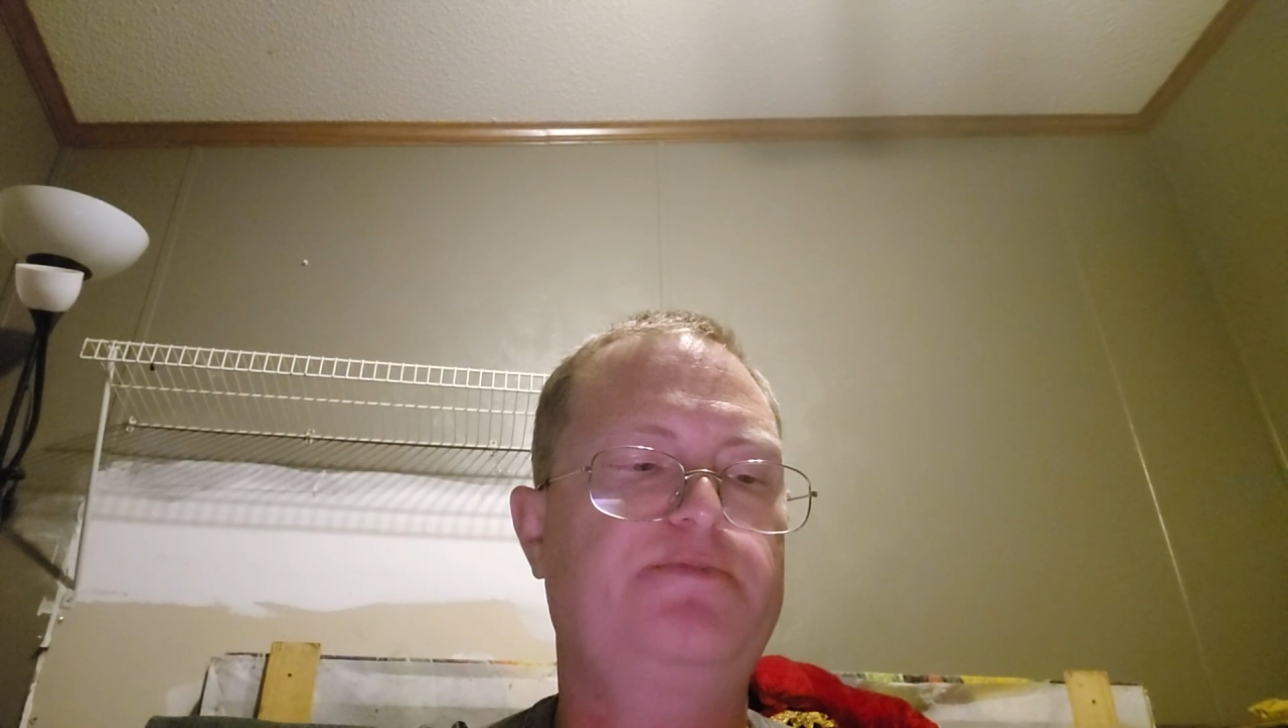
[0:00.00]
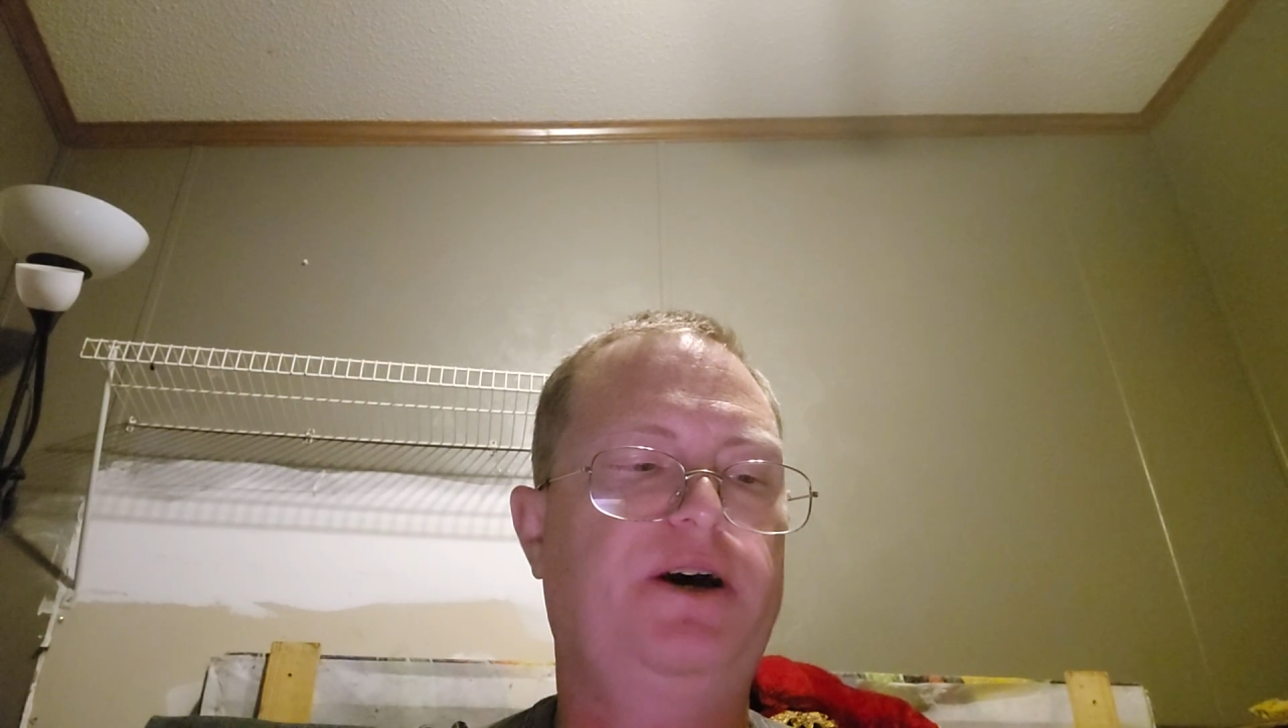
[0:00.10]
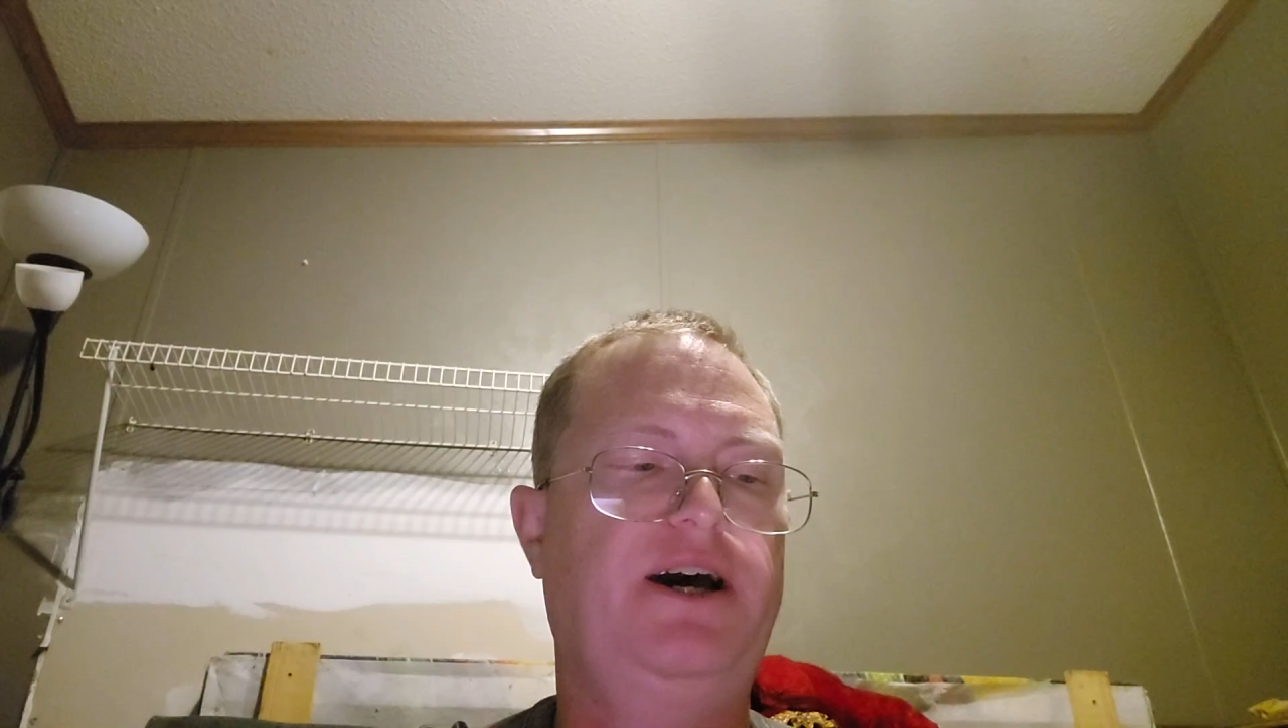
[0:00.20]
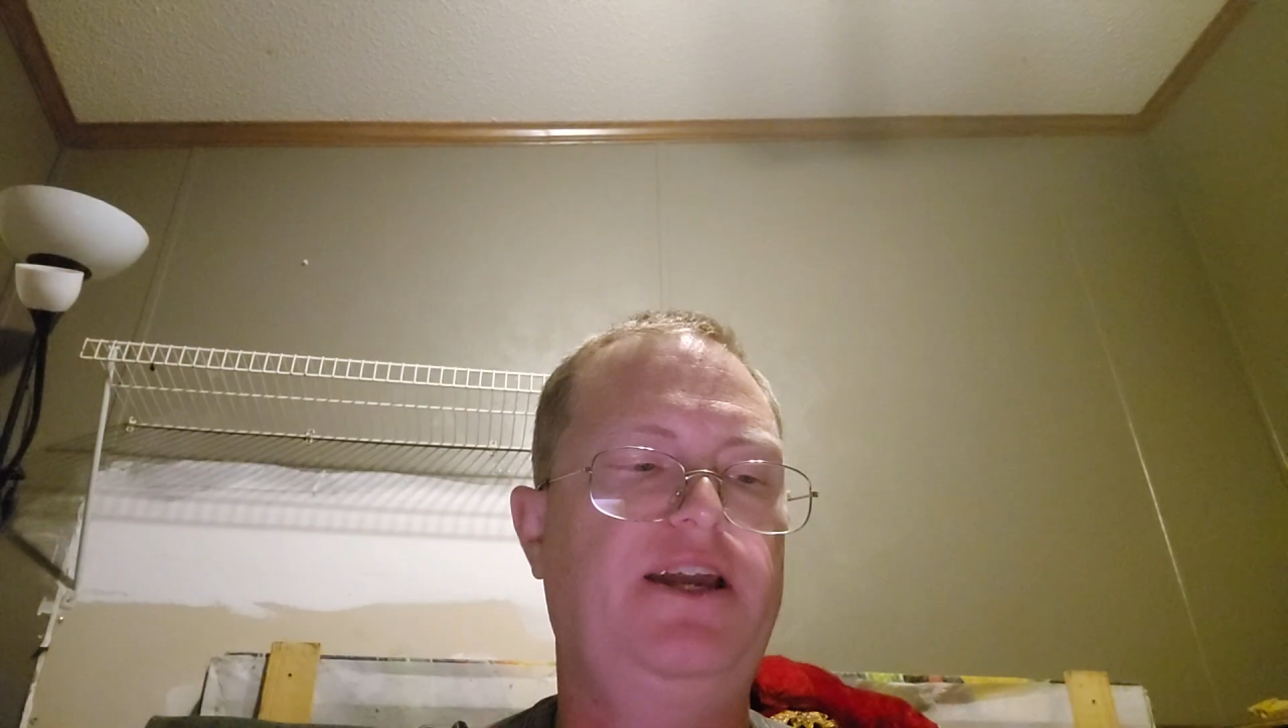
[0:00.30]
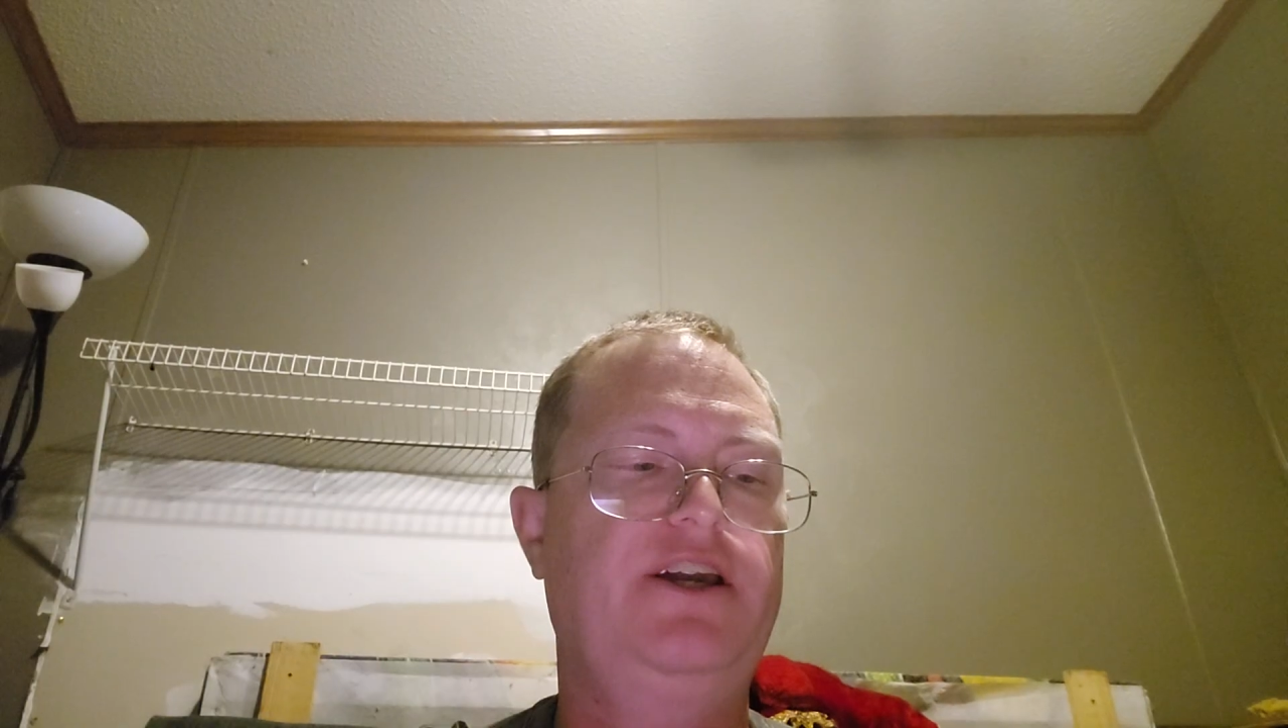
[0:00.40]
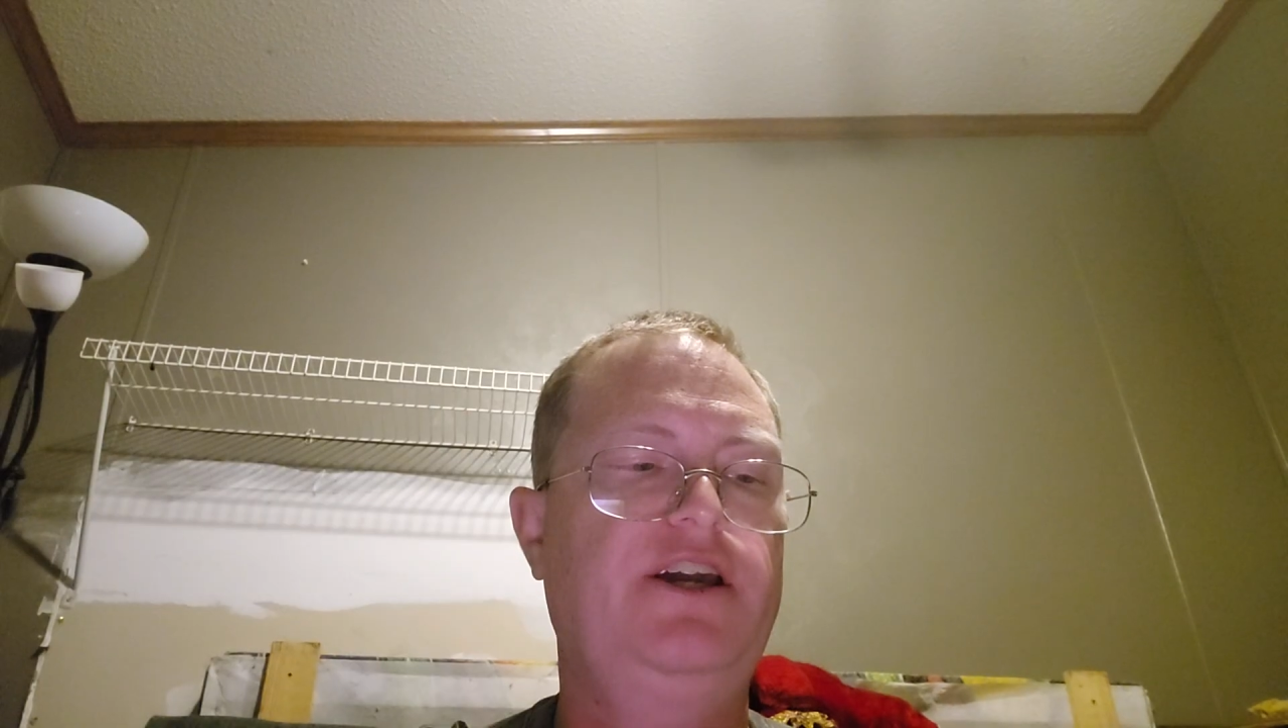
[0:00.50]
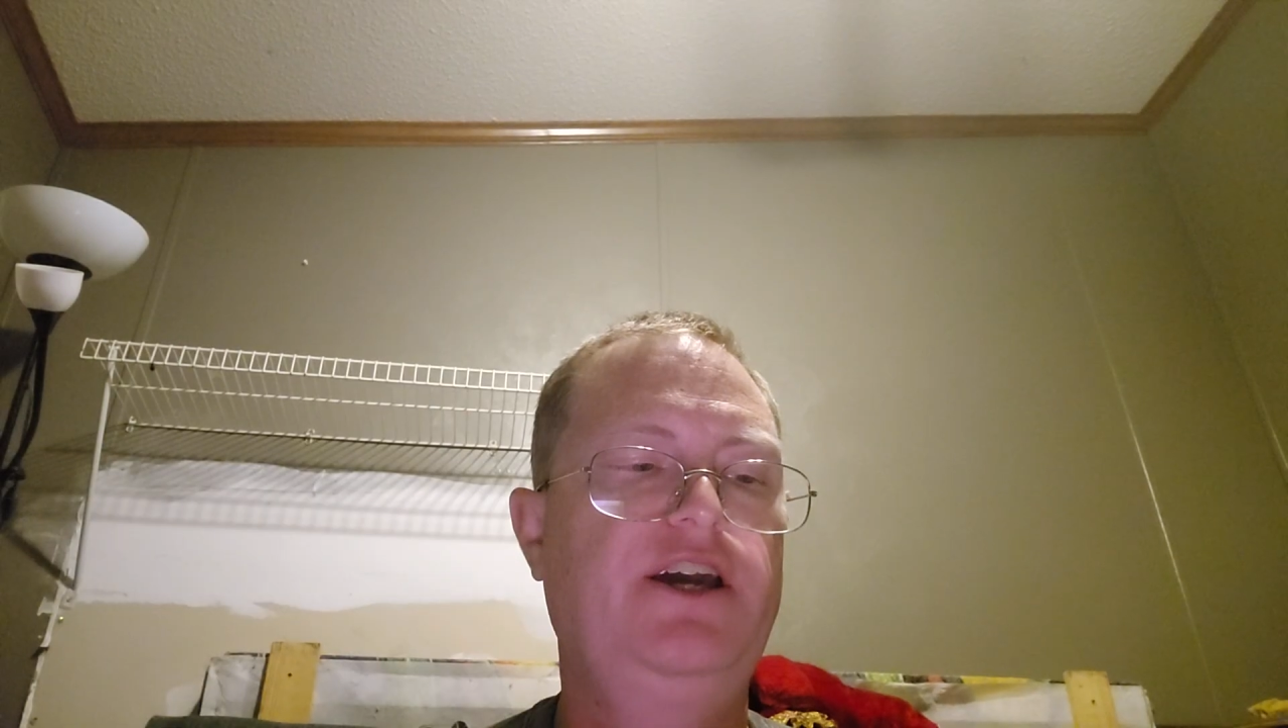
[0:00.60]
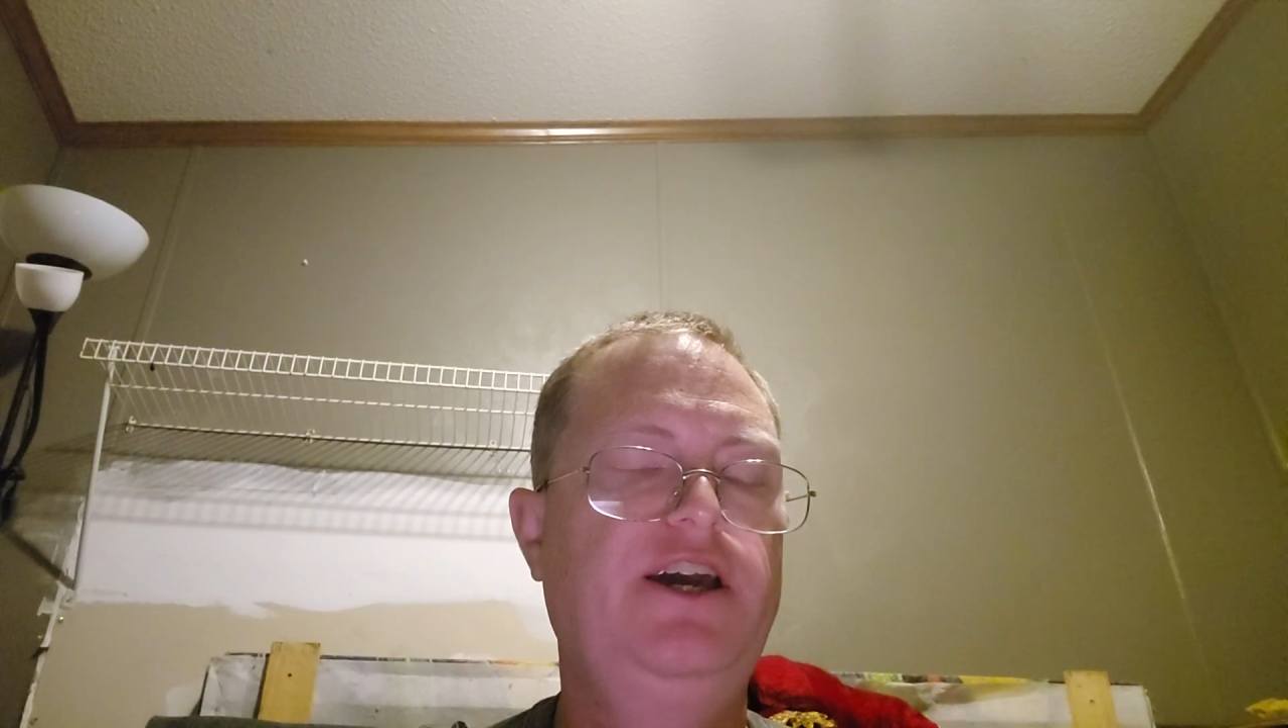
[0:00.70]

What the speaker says: by